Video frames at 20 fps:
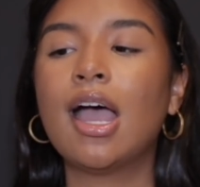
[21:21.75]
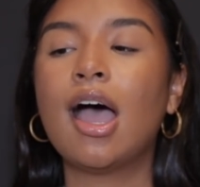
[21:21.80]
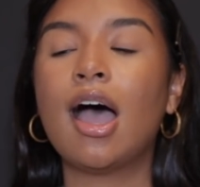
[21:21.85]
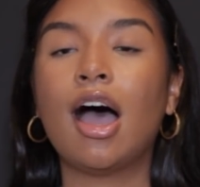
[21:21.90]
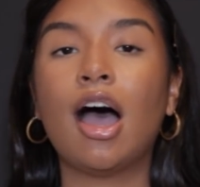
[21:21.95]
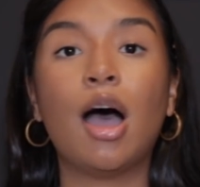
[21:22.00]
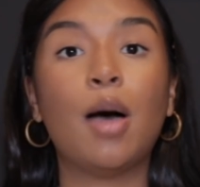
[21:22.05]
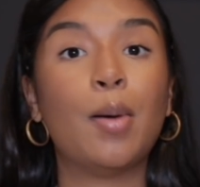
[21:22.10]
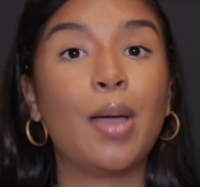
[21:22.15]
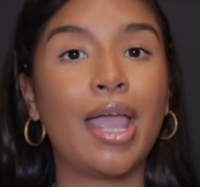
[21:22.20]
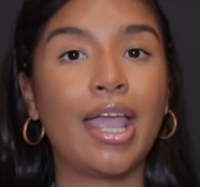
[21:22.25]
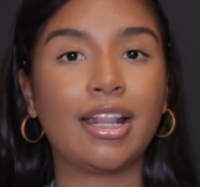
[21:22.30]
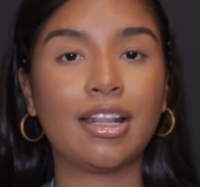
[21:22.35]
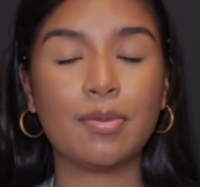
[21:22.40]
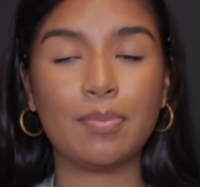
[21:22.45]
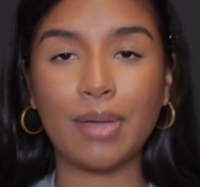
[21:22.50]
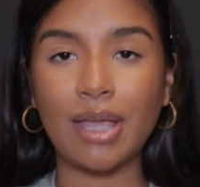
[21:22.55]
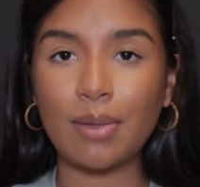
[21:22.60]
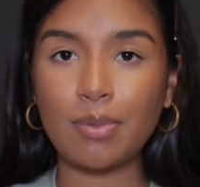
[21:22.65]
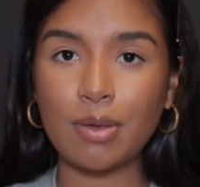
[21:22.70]
Um, hang the
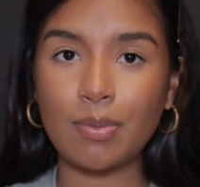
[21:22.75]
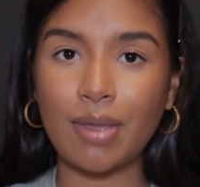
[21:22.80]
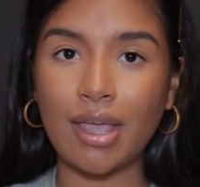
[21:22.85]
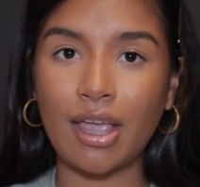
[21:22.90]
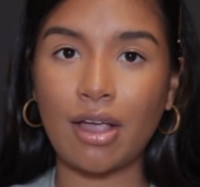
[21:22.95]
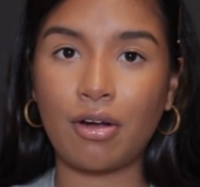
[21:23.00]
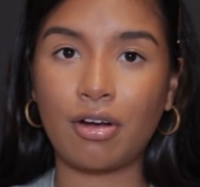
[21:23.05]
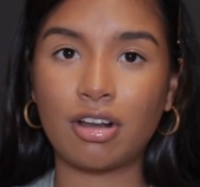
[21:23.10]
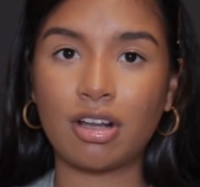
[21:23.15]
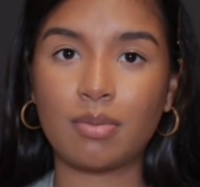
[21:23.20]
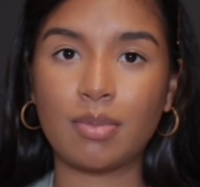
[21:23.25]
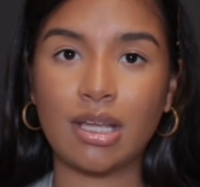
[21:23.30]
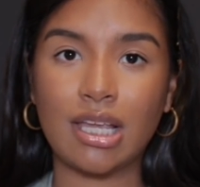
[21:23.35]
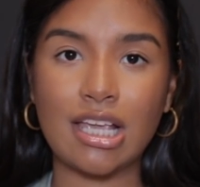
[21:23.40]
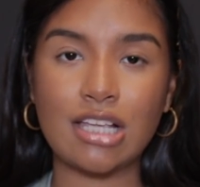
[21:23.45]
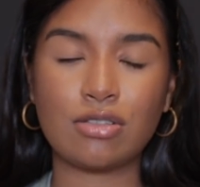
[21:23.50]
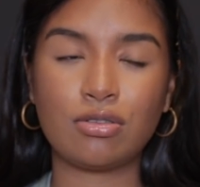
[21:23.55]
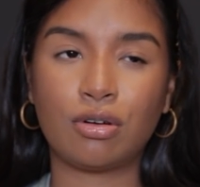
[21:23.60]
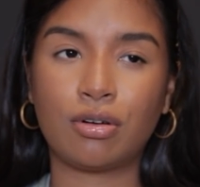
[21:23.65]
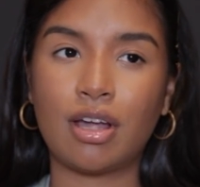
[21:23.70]
baby bag on them in case
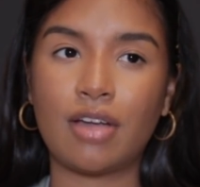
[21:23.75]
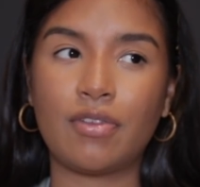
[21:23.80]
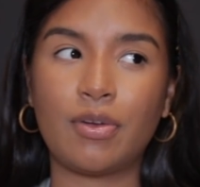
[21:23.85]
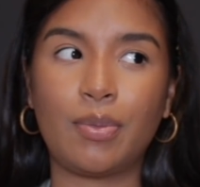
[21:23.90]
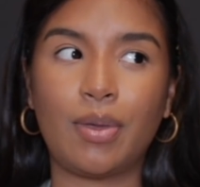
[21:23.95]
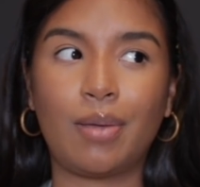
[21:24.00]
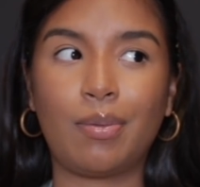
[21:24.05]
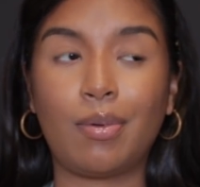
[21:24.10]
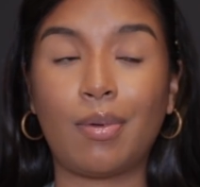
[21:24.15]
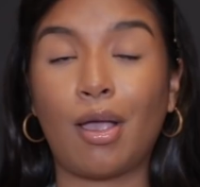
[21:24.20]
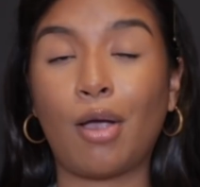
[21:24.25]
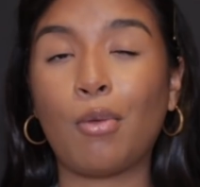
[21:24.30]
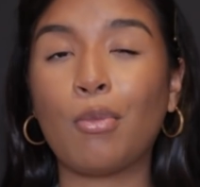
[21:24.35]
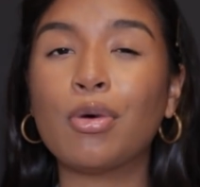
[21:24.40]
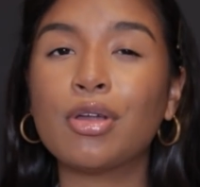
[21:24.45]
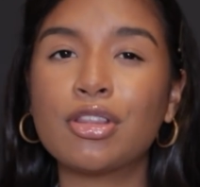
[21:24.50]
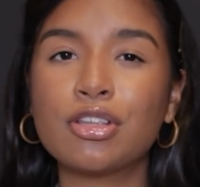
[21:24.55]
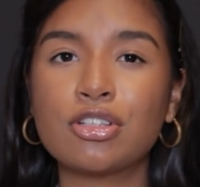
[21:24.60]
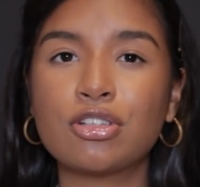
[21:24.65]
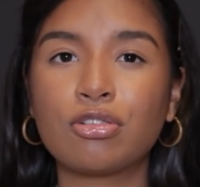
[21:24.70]
you don't have a baby bag with
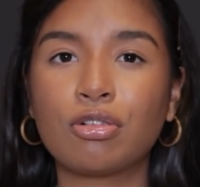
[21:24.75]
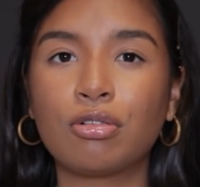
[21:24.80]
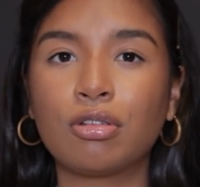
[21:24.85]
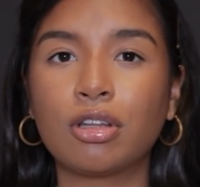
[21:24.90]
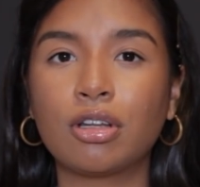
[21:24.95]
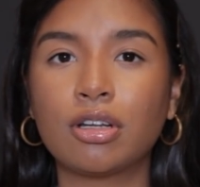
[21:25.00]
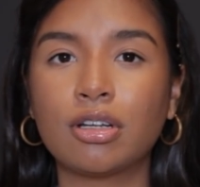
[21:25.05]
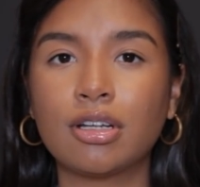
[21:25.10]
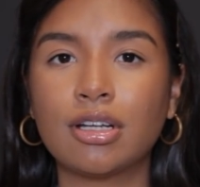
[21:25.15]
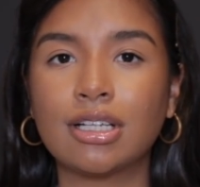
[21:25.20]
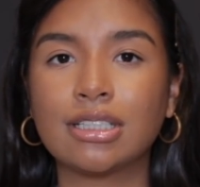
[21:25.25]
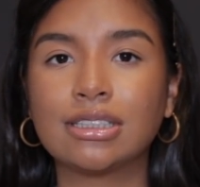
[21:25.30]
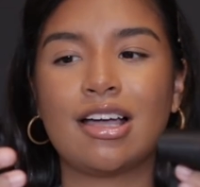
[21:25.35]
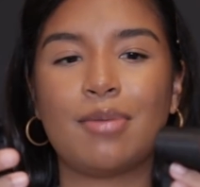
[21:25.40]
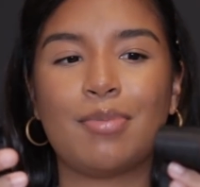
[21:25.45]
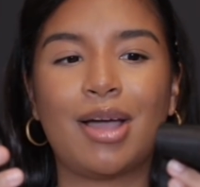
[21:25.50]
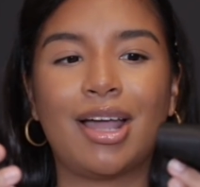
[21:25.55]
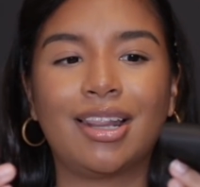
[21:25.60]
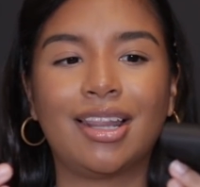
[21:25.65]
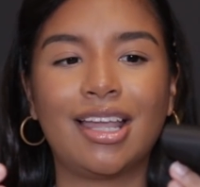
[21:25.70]
stroller hooks.
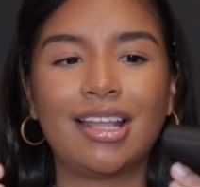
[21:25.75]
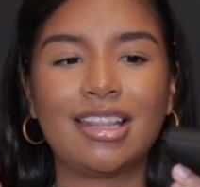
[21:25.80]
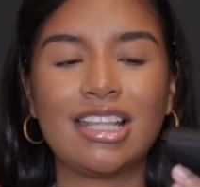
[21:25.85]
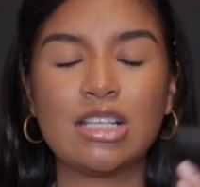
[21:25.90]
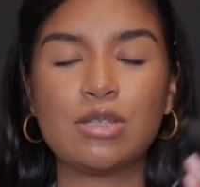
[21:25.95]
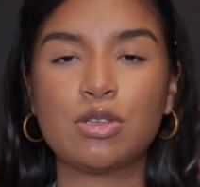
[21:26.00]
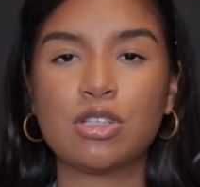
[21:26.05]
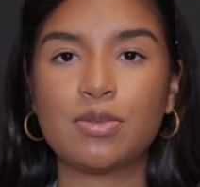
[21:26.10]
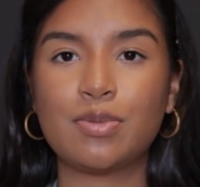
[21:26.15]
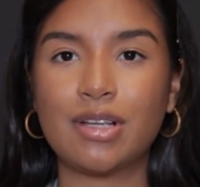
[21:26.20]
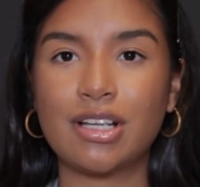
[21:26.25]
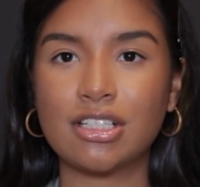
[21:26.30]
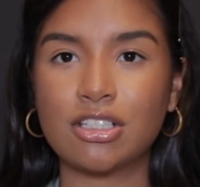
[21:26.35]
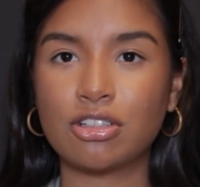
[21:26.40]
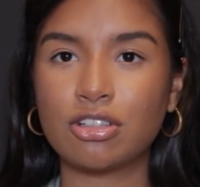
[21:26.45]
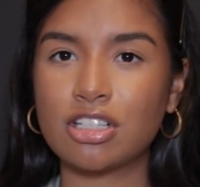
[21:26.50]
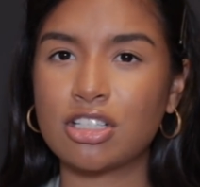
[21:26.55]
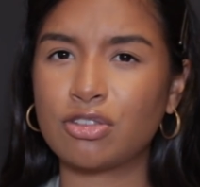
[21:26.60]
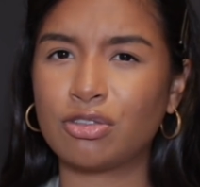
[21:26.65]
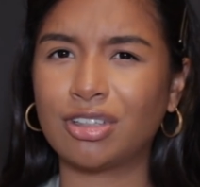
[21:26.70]
I like these ones because they're
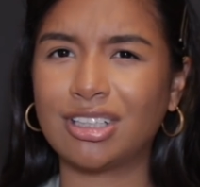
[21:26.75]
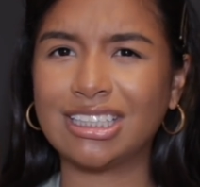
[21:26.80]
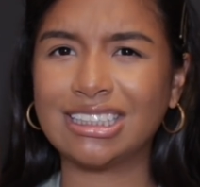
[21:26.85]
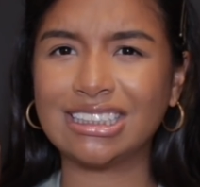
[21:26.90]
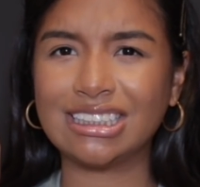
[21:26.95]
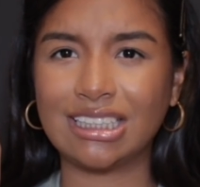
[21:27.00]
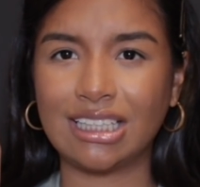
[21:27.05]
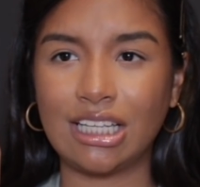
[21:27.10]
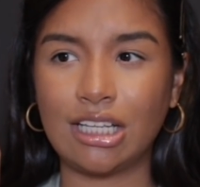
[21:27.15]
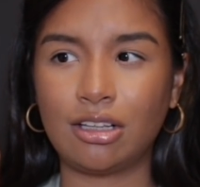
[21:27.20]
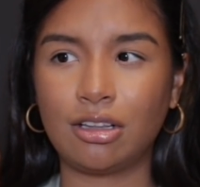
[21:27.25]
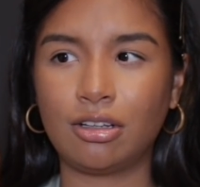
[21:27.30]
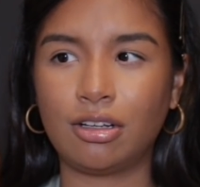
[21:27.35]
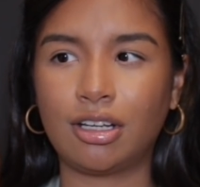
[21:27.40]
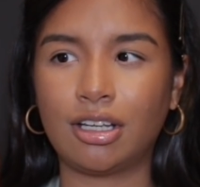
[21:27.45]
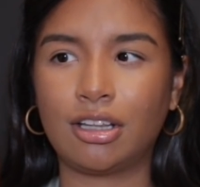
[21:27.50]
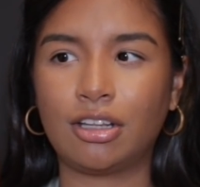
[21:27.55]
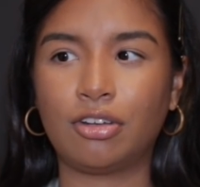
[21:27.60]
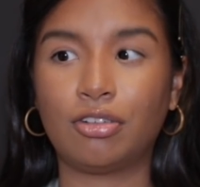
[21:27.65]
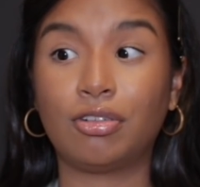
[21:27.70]
just really sleek
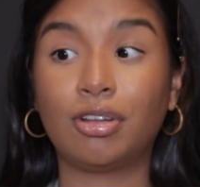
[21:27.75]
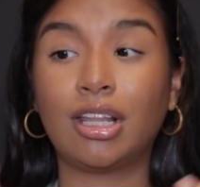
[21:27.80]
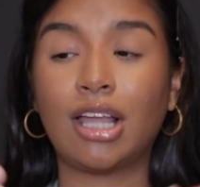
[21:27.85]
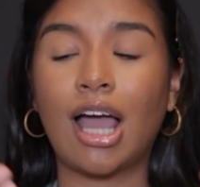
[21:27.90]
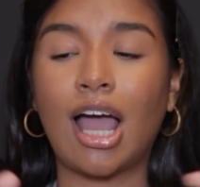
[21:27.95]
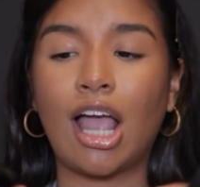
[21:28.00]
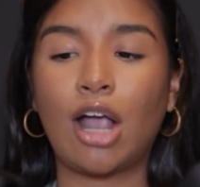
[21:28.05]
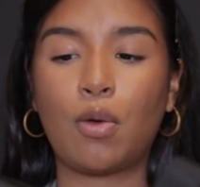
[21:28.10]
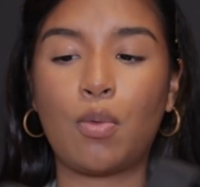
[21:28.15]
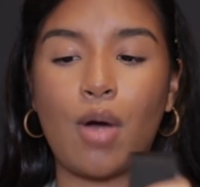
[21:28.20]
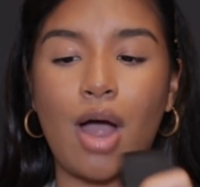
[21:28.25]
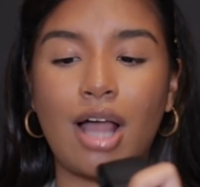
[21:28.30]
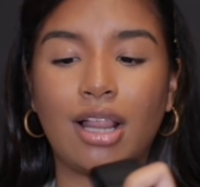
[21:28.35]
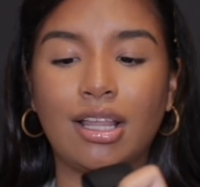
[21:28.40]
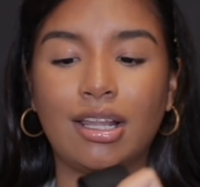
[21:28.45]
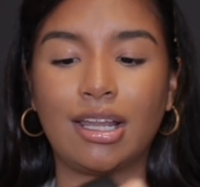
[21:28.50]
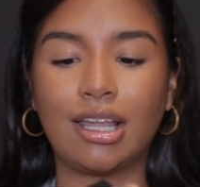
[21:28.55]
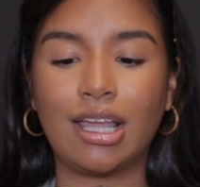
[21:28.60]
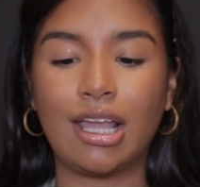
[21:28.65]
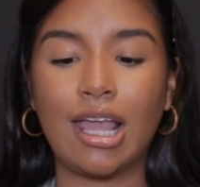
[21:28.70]
looking. They're really high
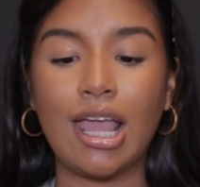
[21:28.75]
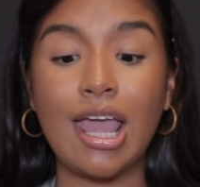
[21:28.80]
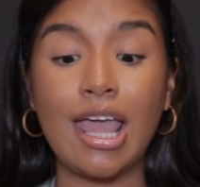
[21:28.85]
quality.